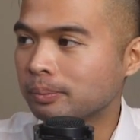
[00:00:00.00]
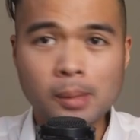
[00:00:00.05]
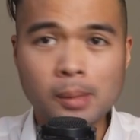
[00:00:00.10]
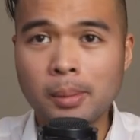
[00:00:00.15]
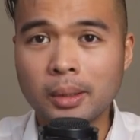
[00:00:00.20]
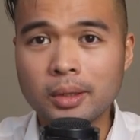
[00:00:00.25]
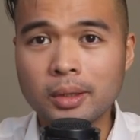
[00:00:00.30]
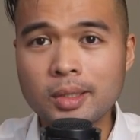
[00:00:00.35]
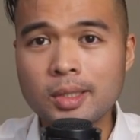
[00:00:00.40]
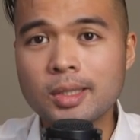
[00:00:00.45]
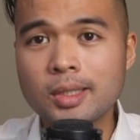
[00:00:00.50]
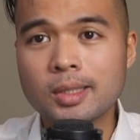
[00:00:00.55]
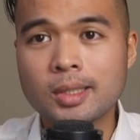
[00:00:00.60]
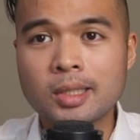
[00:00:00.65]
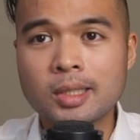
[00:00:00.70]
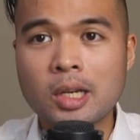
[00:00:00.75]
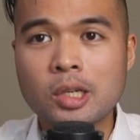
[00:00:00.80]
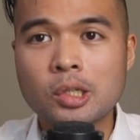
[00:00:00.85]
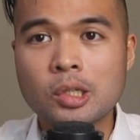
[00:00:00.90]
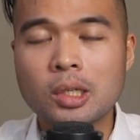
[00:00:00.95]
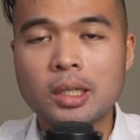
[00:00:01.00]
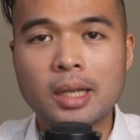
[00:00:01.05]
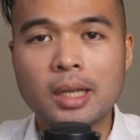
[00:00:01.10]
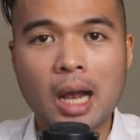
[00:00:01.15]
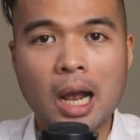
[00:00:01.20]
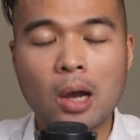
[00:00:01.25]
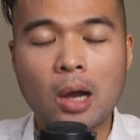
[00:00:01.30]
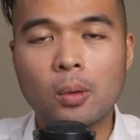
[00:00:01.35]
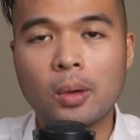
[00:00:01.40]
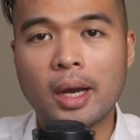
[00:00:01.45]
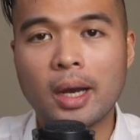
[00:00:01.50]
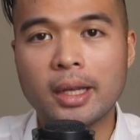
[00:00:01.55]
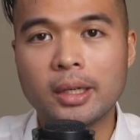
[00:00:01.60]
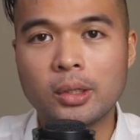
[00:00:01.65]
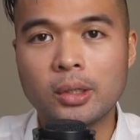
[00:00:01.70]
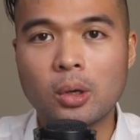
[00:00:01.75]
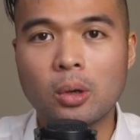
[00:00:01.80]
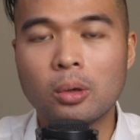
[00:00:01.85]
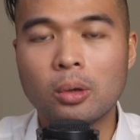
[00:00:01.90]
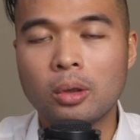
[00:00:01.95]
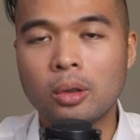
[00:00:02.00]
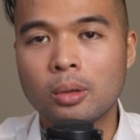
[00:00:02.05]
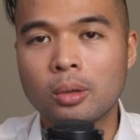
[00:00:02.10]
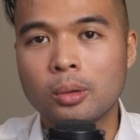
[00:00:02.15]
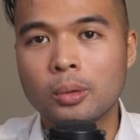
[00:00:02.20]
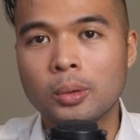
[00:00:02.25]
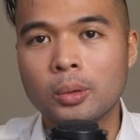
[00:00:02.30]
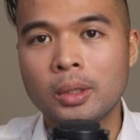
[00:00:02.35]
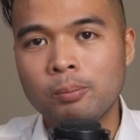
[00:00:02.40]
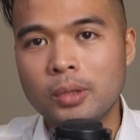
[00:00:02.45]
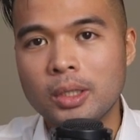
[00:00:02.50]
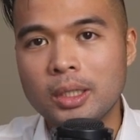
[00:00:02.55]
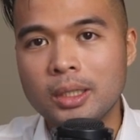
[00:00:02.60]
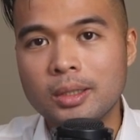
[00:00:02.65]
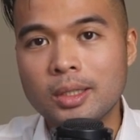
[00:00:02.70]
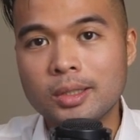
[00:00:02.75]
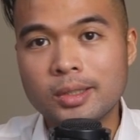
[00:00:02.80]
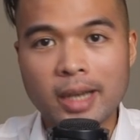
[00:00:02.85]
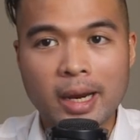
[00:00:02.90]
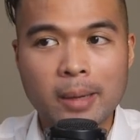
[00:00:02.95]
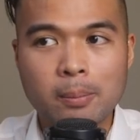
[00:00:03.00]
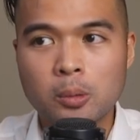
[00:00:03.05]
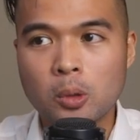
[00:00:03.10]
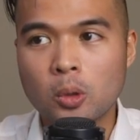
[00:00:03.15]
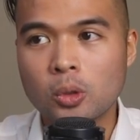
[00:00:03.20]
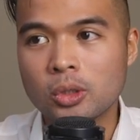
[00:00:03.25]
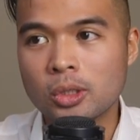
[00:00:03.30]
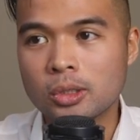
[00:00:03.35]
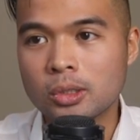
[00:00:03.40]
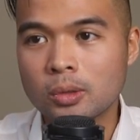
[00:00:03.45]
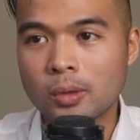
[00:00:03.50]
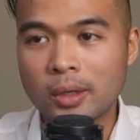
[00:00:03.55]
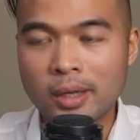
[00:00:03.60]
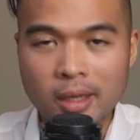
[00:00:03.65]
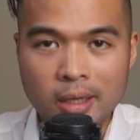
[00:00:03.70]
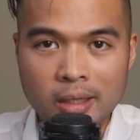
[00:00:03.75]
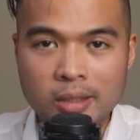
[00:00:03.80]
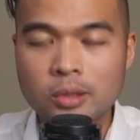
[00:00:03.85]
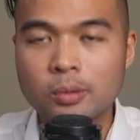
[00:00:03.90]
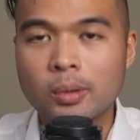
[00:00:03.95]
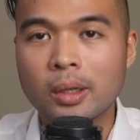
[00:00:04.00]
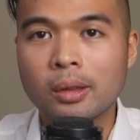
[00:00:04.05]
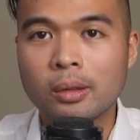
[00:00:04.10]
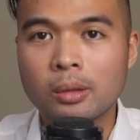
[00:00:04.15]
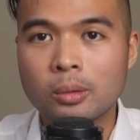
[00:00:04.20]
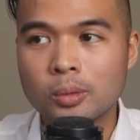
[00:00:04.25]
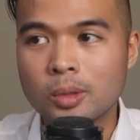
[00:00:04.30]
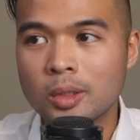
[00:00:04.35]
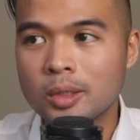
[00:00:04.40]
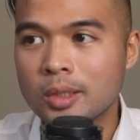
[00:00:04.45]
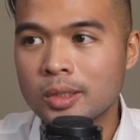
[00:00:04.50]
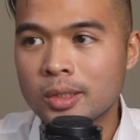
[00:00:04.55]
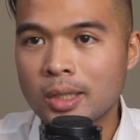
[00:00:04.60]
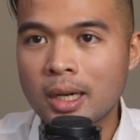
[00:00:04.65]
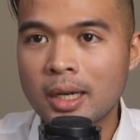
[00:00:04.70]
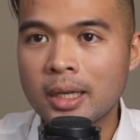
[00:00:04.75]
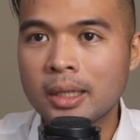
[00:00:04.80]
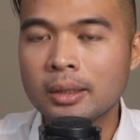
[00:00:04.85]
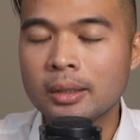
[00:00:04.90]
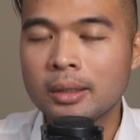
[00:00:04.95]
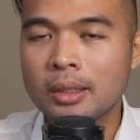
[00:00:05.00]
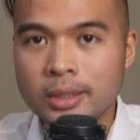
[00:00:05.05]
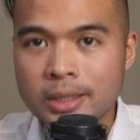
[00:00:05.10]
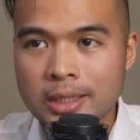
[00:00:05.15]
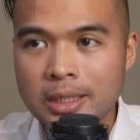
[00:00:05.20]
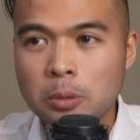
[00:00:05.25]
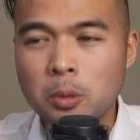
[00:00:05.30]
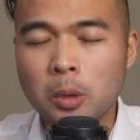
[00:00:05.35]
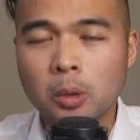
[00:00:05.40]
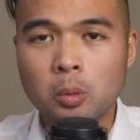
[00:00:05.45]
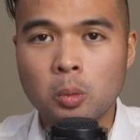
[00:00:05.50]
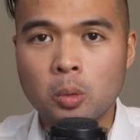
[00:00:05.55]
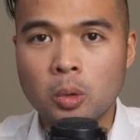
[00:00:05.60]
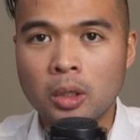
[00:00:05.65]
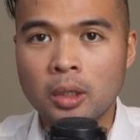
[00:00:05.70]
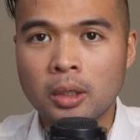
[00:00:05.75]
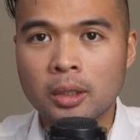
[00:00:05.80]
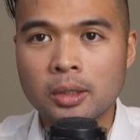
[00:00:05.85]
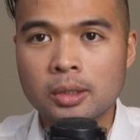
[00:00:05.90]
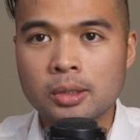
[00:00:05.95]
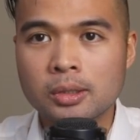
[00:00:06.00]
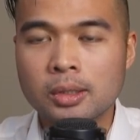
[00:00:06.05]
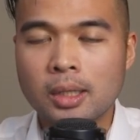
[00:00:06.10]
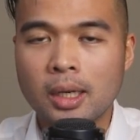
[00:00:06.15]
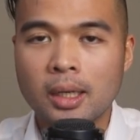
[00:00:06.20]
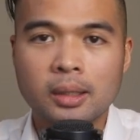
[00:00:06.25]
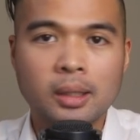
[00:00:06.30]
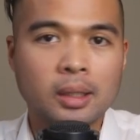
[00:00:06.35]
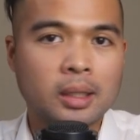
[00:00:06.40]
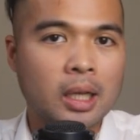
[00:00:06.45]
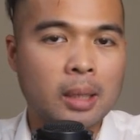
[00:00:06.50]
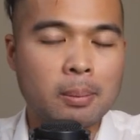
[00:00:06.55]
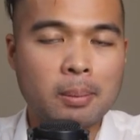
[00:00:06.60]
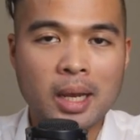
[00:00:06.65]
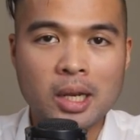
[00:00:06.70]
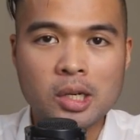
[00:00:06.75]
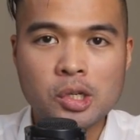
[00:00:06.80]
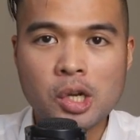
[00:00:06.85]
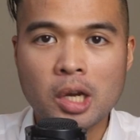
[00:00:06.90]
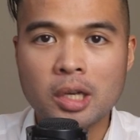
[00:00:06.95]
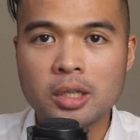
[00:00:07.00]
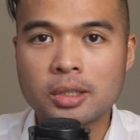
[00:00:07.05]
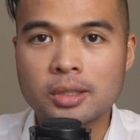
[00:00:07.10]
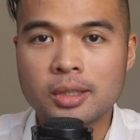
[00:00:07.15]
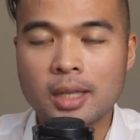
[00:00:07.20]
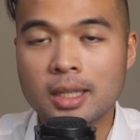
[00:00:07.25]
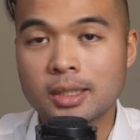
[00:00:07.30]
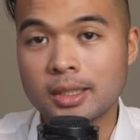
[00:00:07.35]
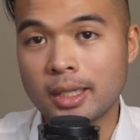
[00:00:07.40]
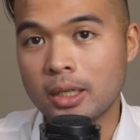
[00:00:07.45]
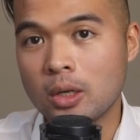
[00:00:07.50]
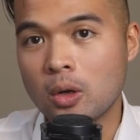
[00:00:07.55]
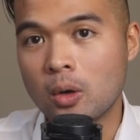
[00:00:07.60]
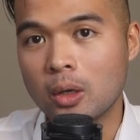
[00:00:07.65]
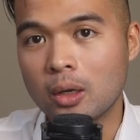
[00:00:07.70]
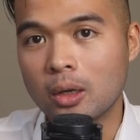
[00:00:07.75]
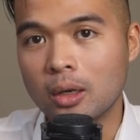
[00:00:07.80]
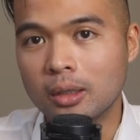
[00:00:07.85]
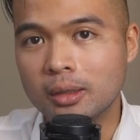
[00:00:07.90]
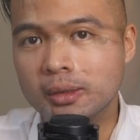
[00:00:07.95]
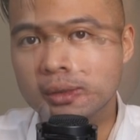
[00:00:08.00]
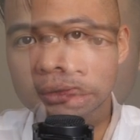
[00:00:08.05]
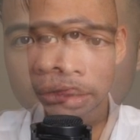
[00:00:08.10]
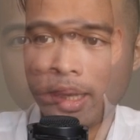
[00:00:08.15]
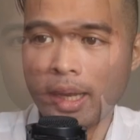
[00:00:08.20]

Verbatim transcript: But this is essentially how I go through the design process. So I iterate through the design, see what works, and then I make changes as I go along.